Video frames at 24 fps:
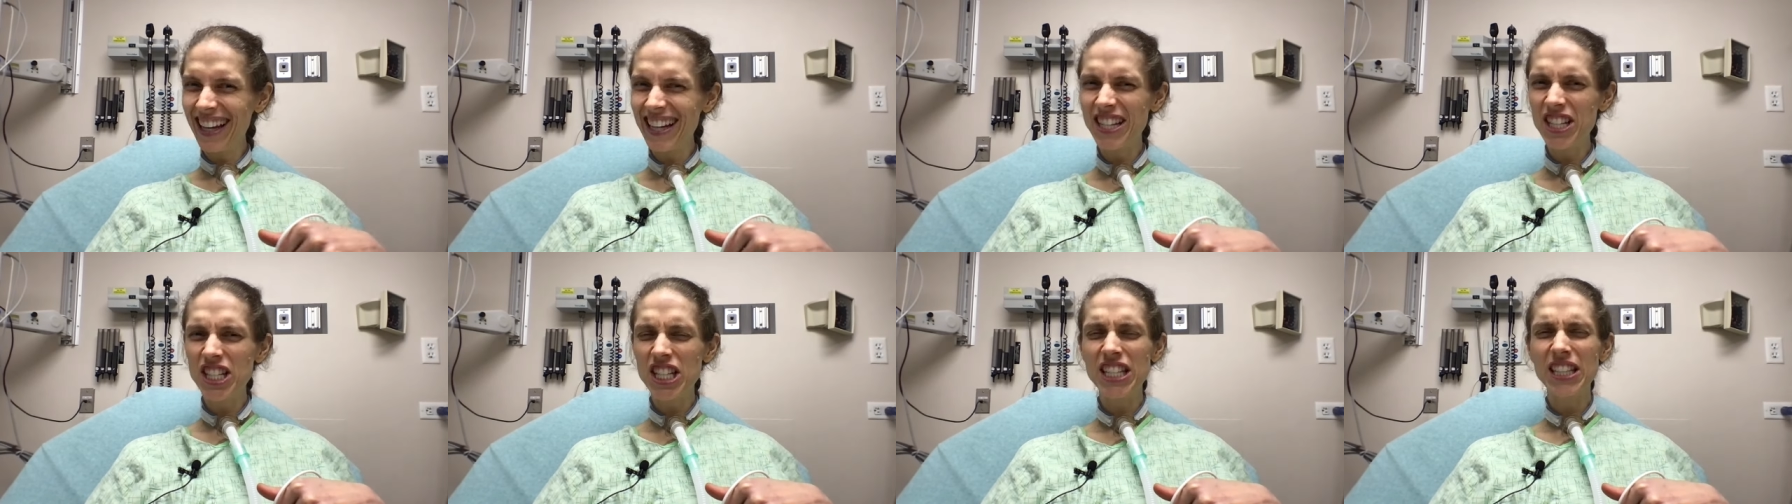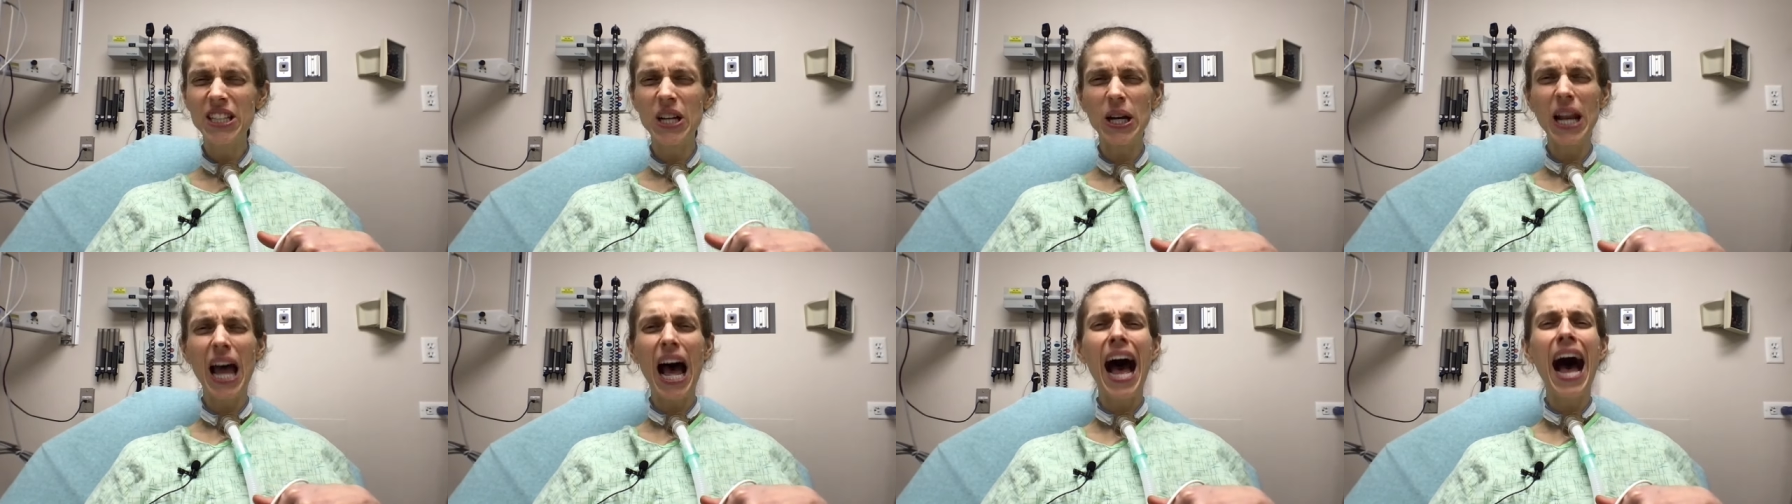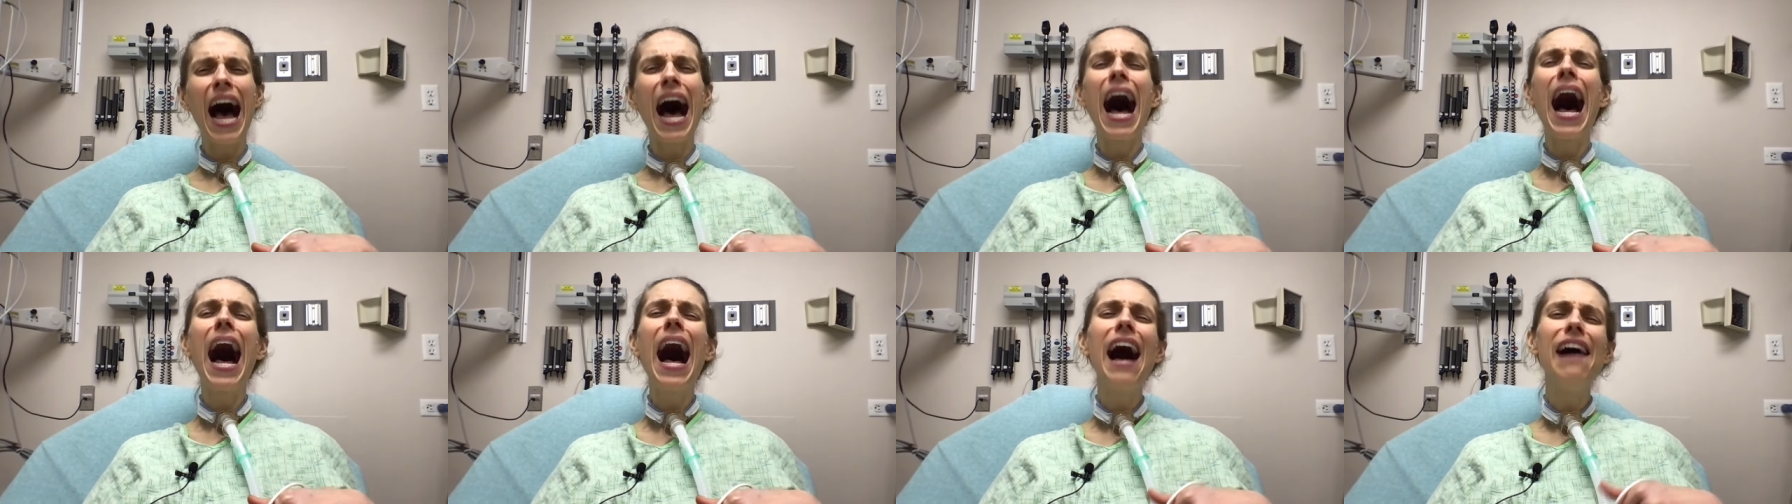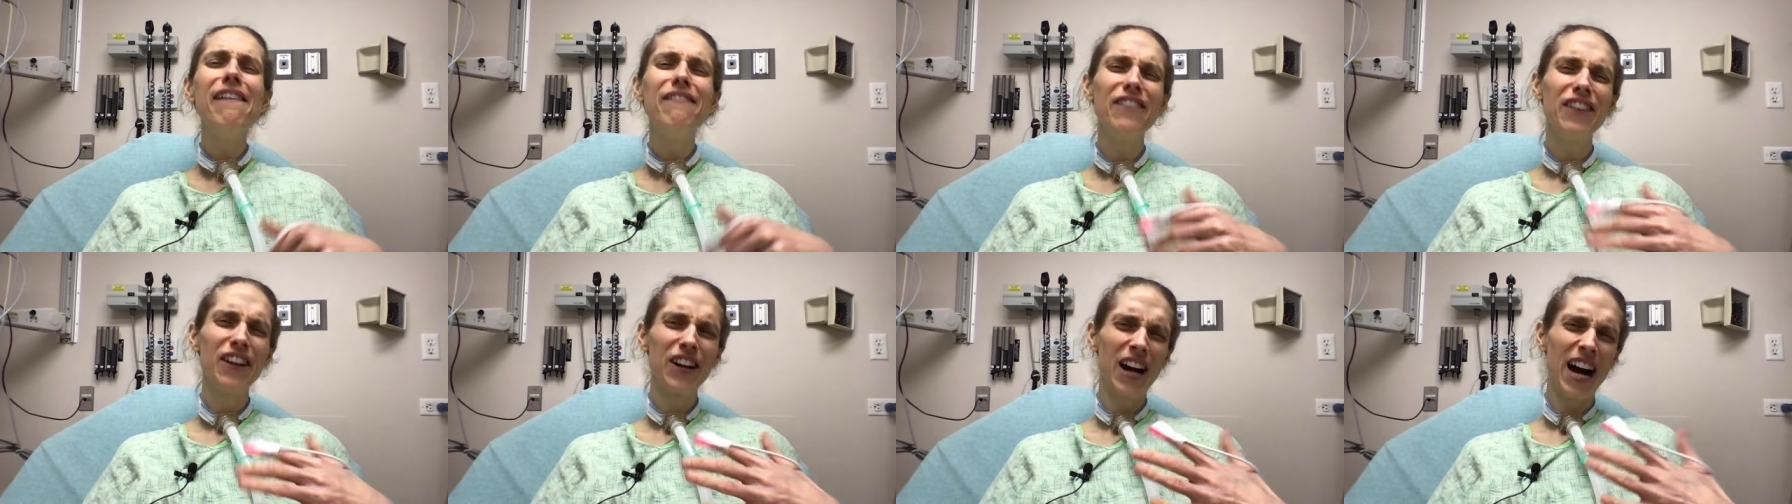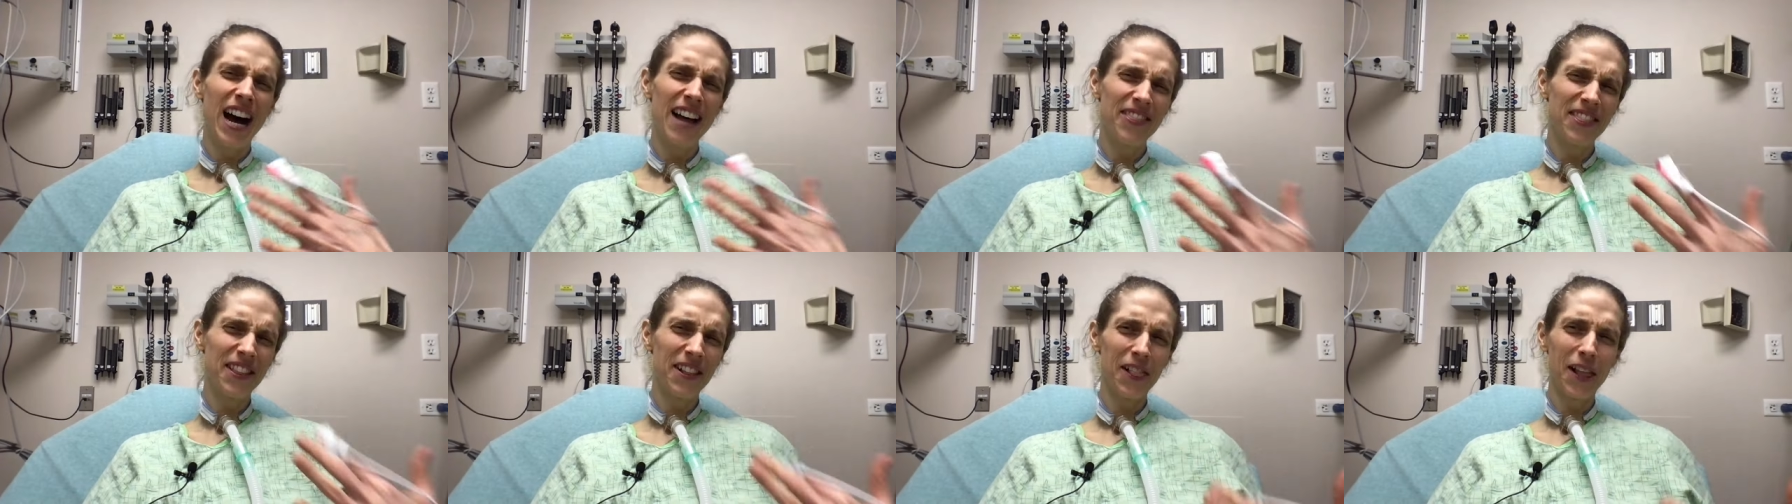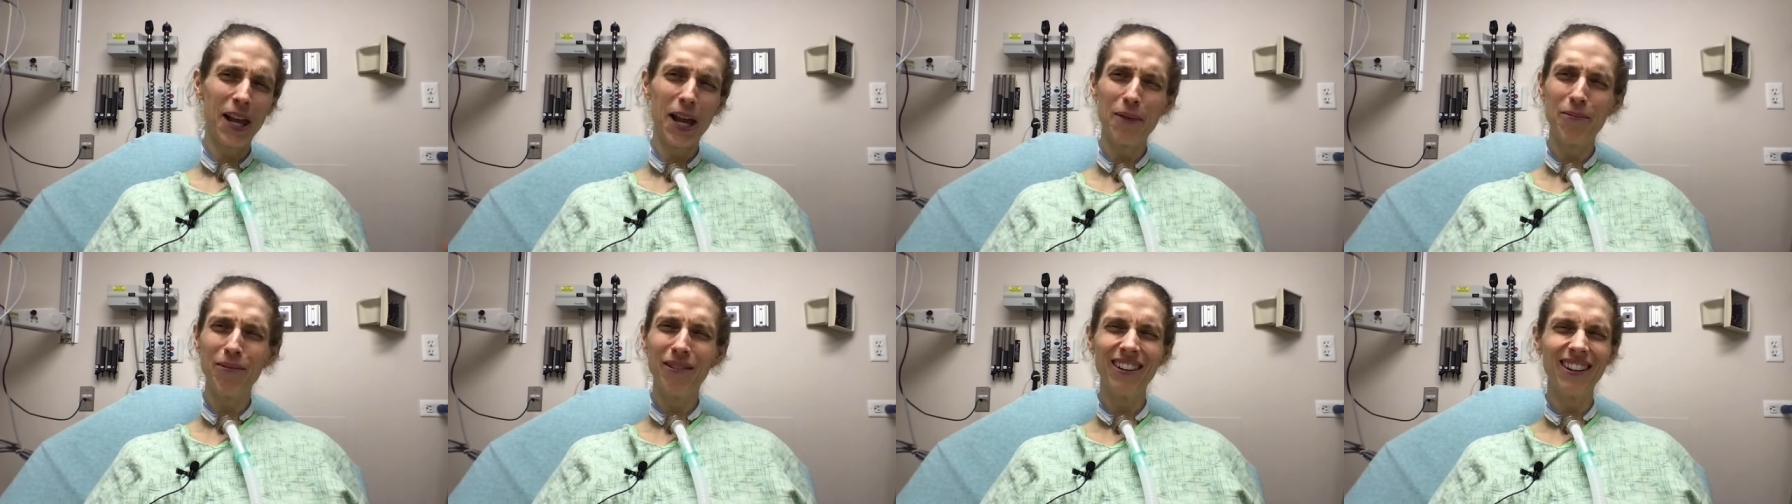And she's going, ah, I forgot the
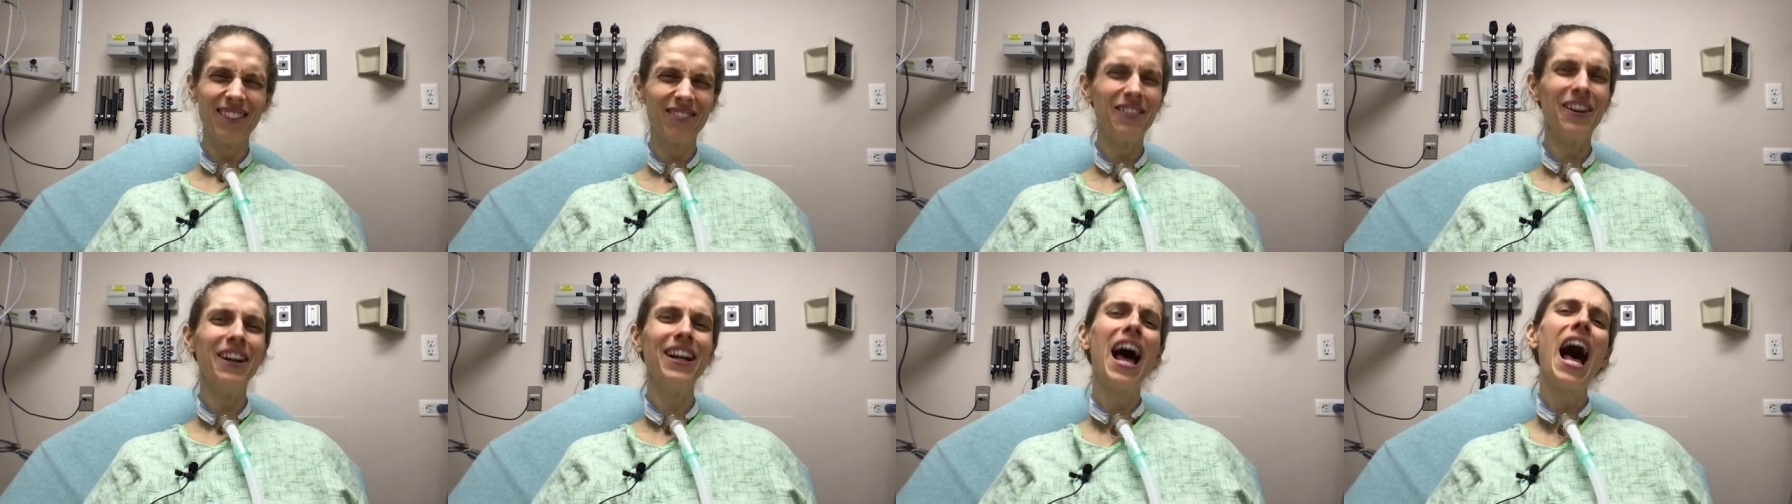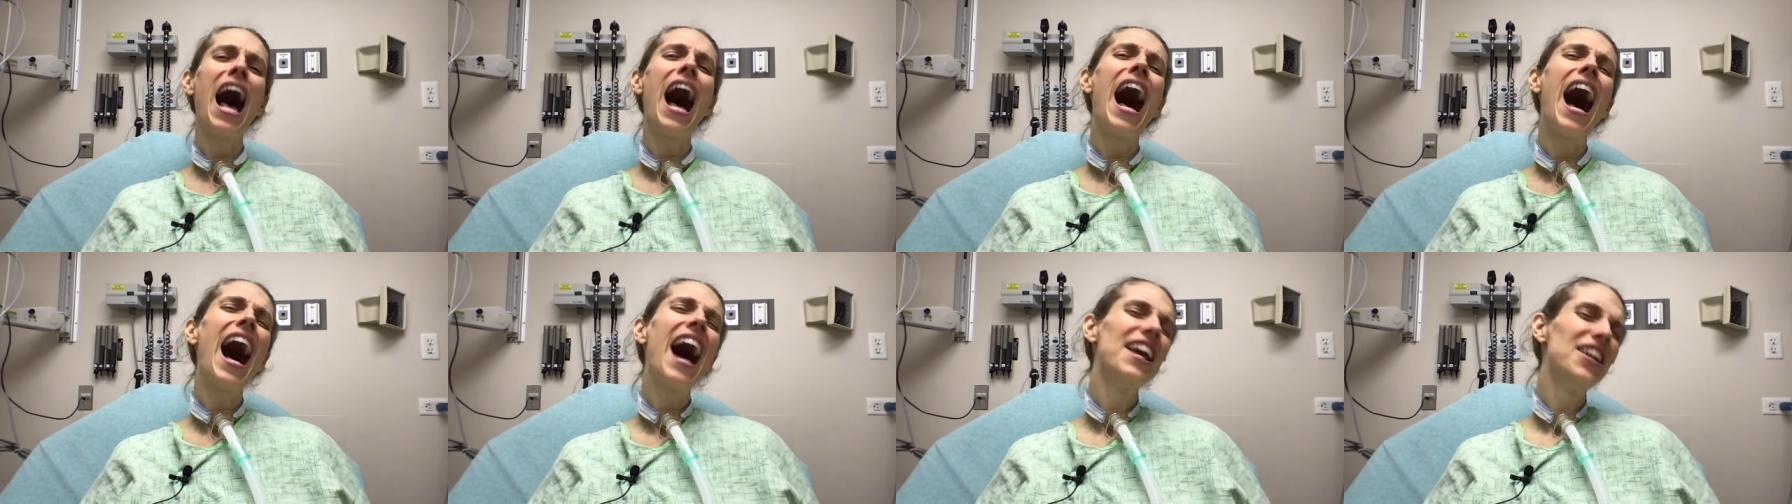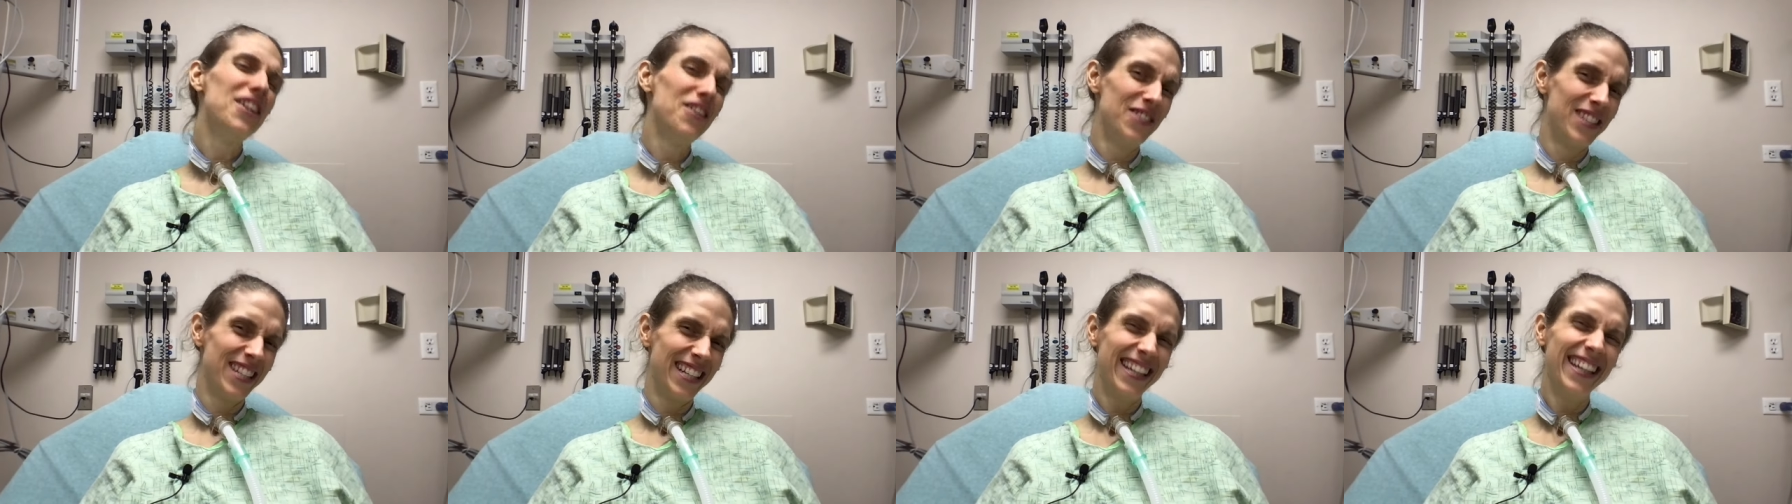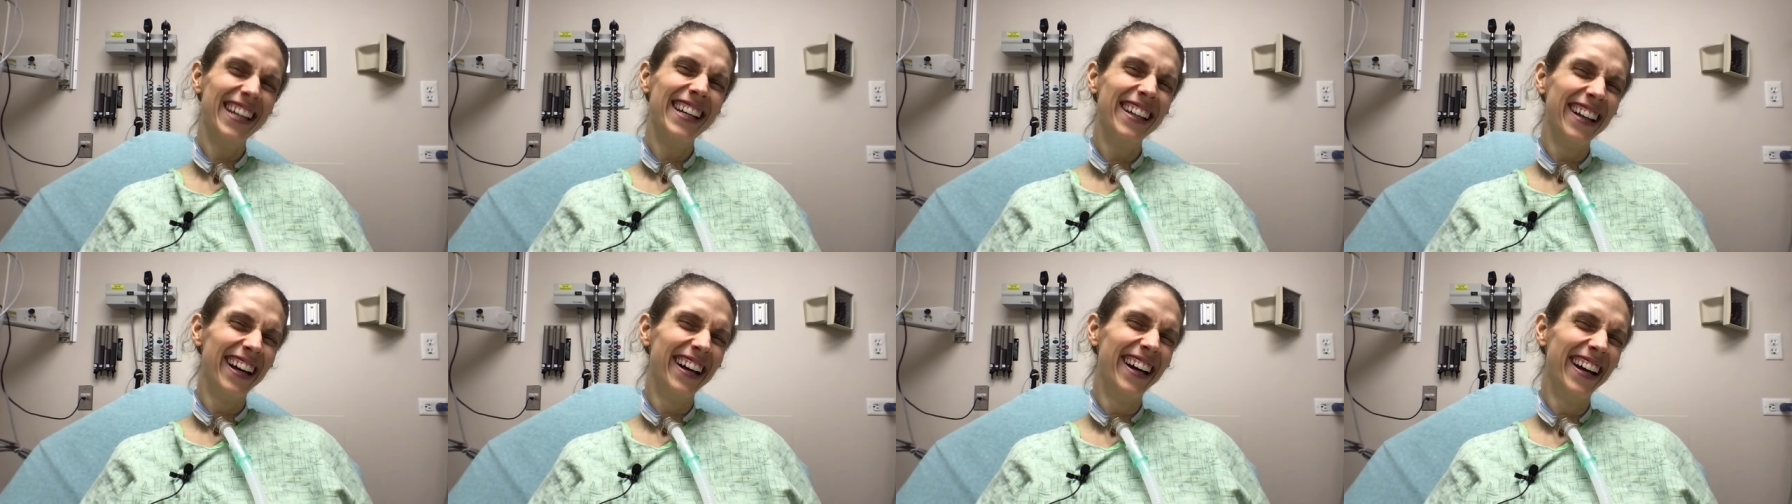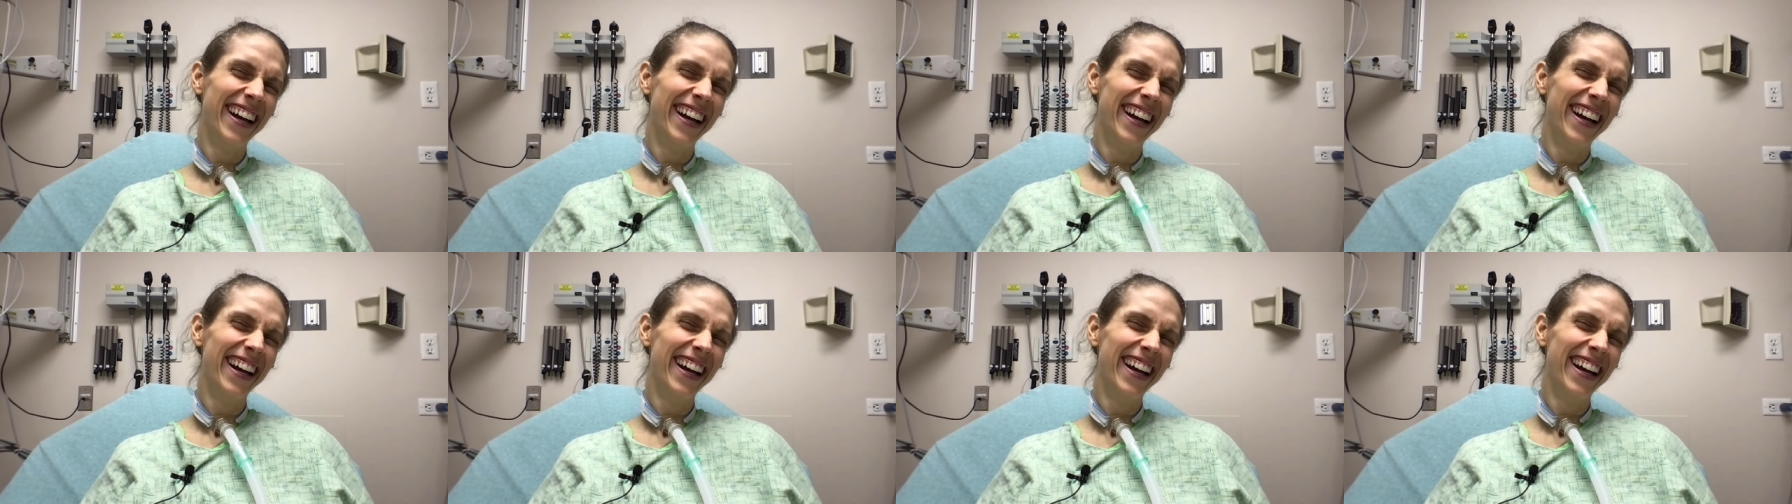label. And I'm like, ah, you did.